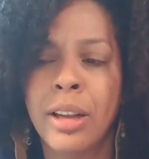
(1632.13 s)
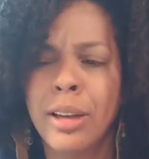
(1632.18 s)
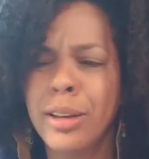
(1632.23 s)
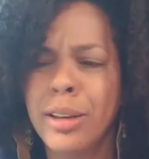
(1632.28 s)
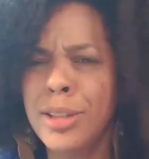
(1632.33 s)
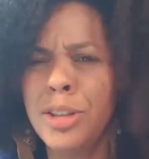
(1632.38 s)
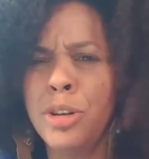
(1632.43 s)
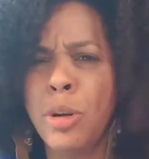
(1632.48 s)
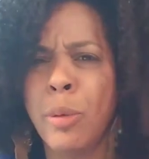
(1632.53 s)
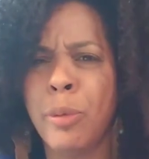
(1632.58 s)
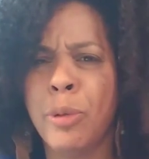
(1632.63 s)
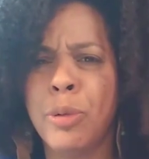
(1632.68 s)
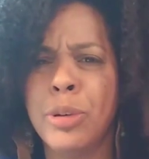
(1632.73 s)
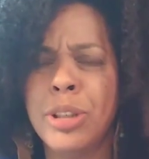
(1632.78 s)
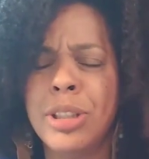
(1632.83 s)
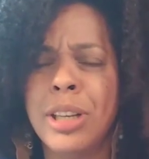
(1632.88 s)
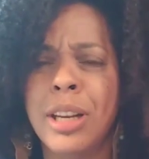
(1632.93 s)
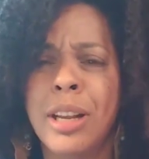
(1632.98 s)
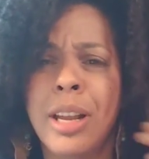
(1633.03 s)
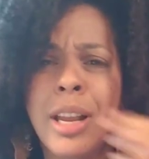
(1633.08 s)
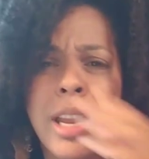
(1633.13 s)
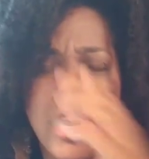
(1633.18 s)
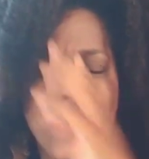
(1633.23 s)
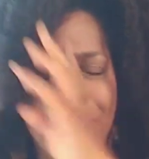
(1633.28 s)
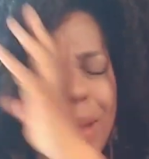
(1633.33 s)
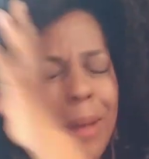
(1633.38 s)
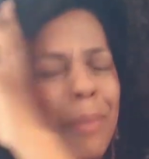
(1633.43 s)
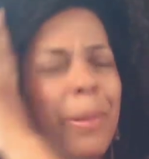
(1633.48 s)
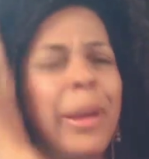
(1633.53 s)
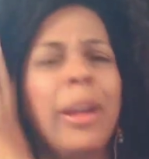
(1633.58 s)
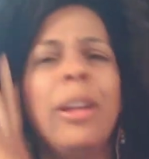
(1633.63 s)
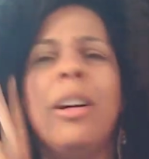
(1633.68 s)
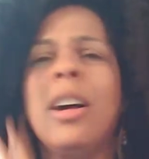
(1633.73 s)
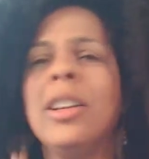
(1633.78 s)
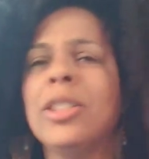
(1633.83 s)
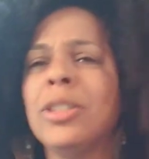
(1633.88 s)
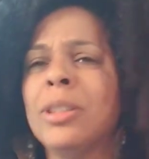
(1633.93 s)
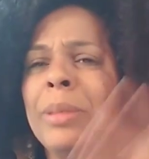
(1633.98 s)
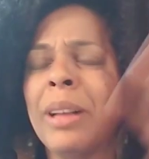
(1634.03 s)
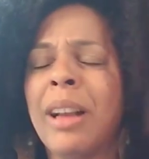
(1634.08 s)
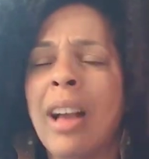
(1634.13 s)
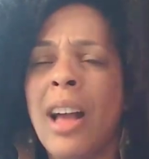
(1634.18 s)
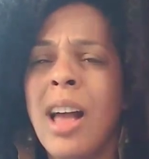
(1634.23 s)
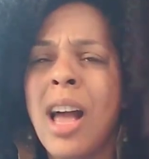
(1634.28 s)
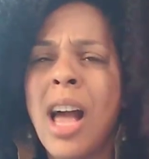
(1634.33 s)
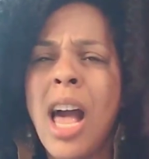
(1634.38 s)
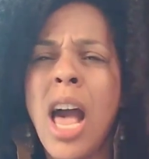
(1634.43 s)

Because, you know, Christian, in my Pentecostal,